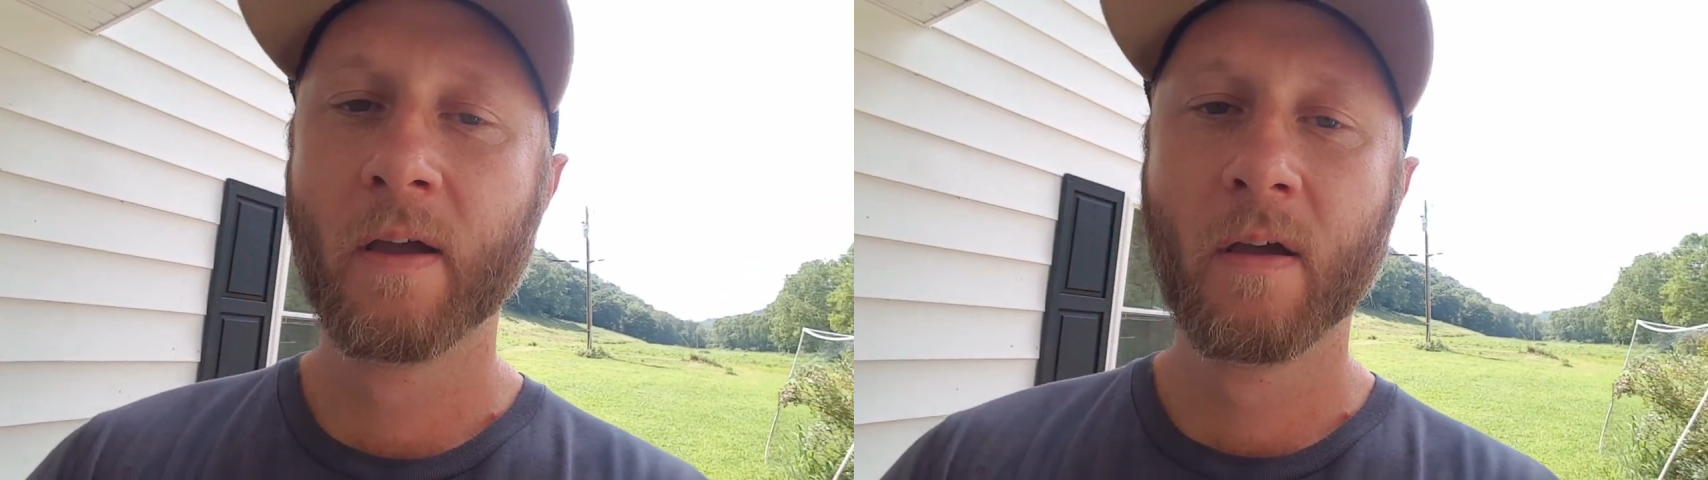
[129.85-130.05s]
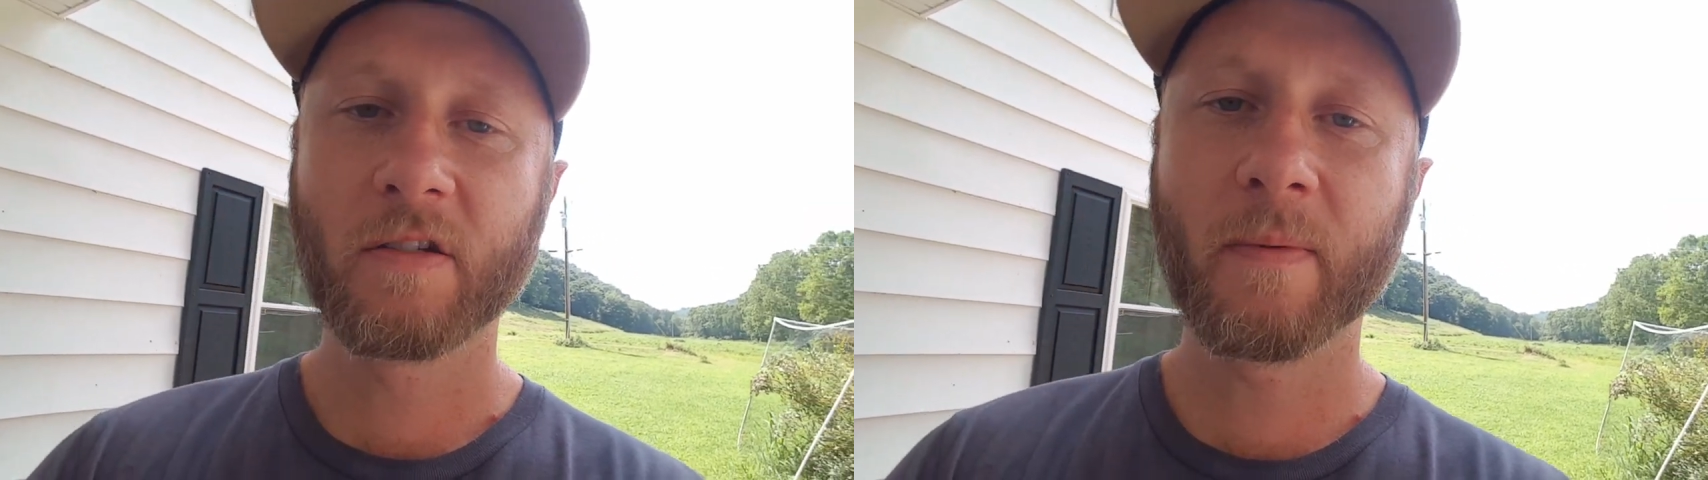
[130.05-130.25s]

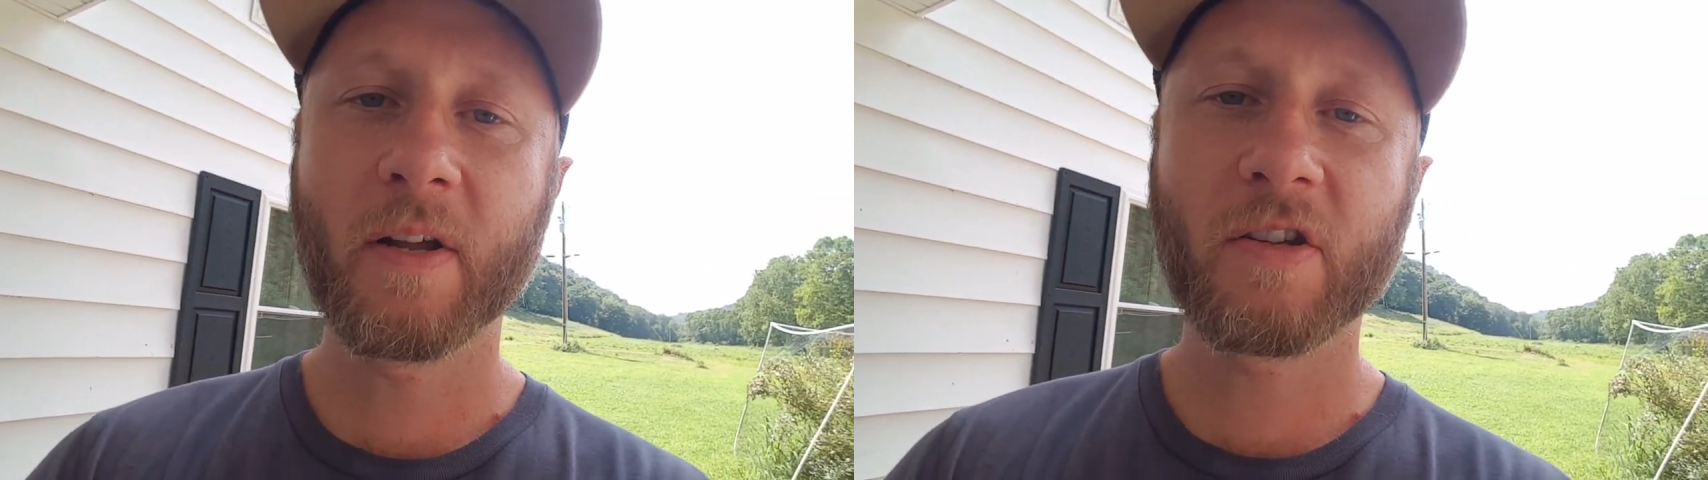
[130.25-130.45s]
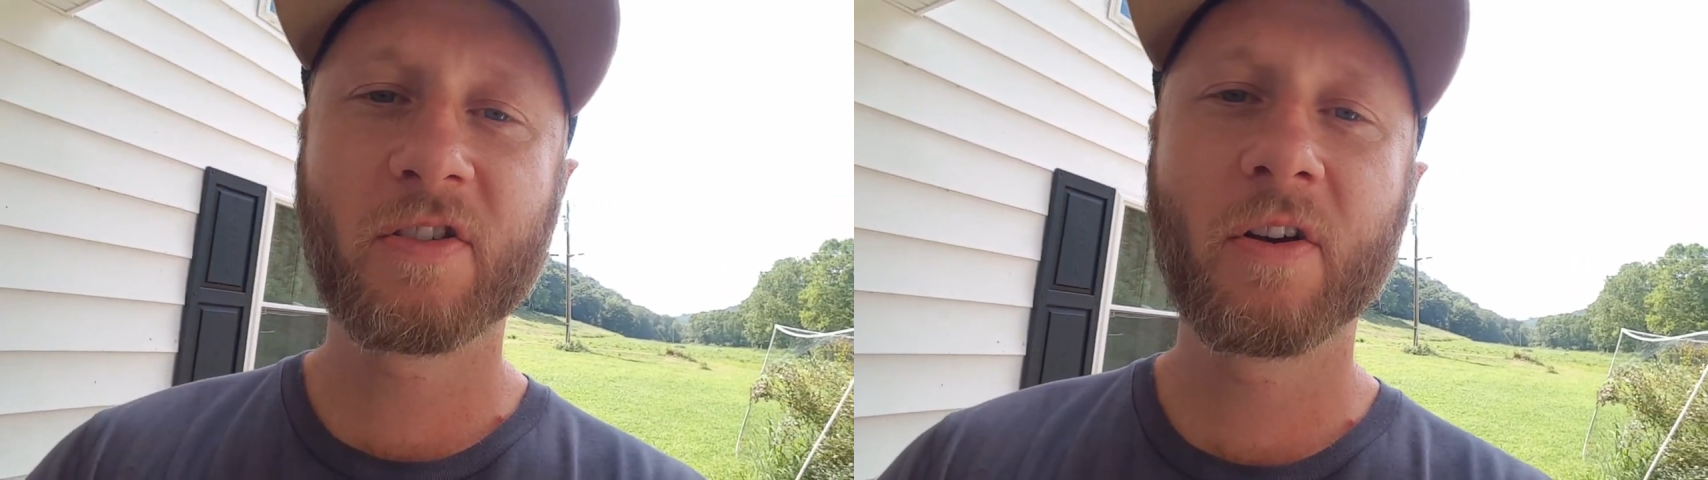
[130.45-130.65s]
So I'm
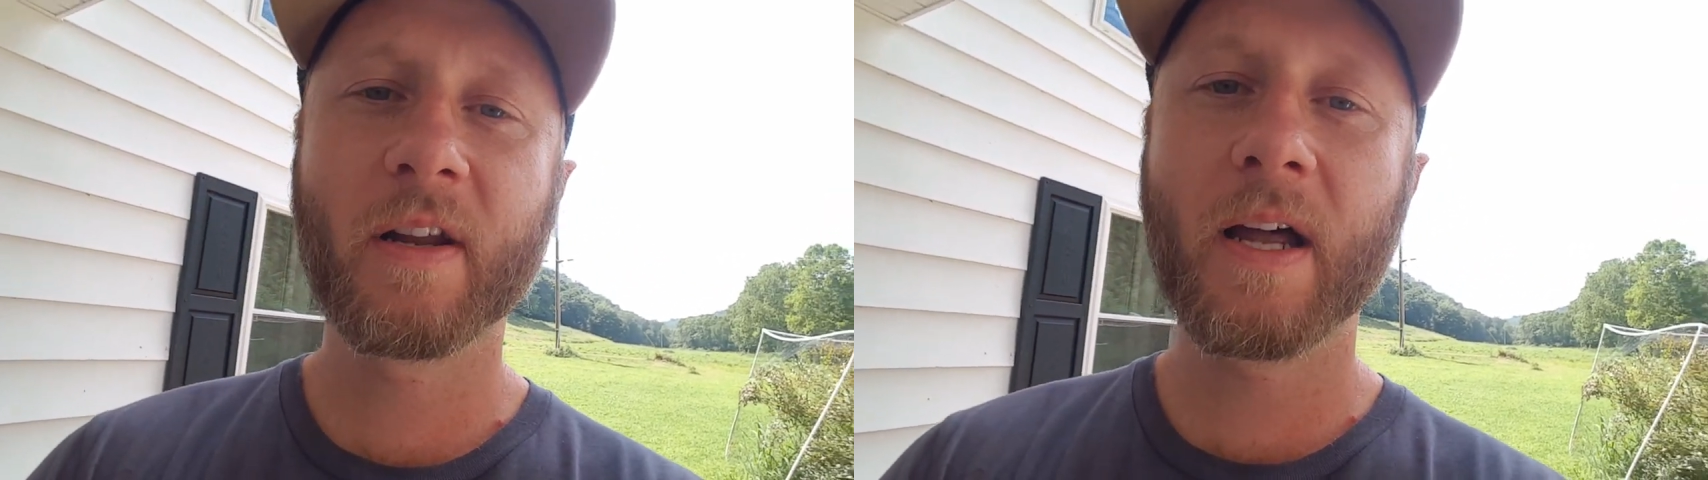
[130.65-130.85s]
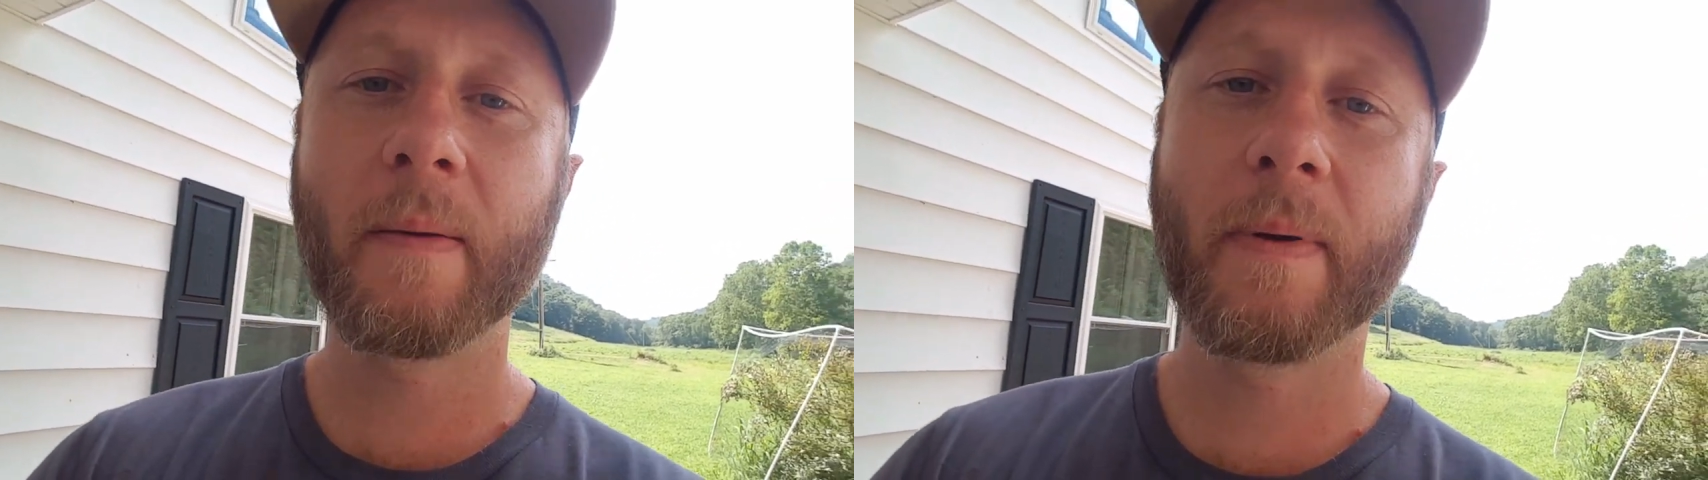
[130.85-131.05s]
gonna get
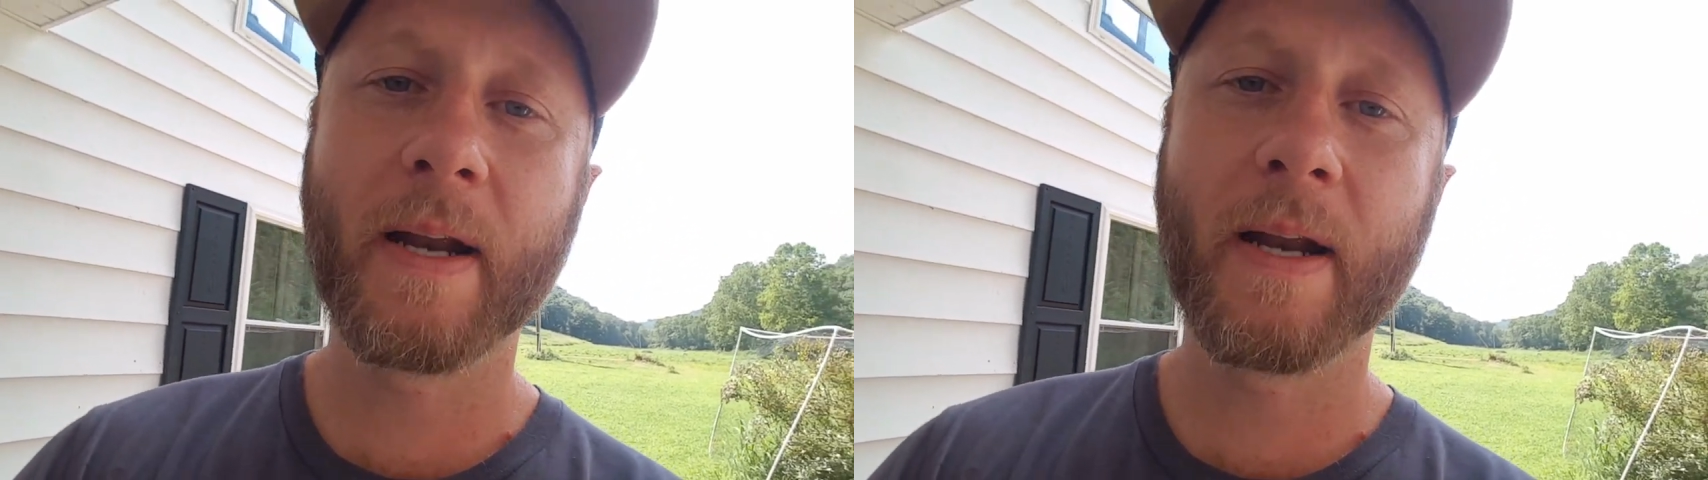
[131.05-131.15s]
suited up,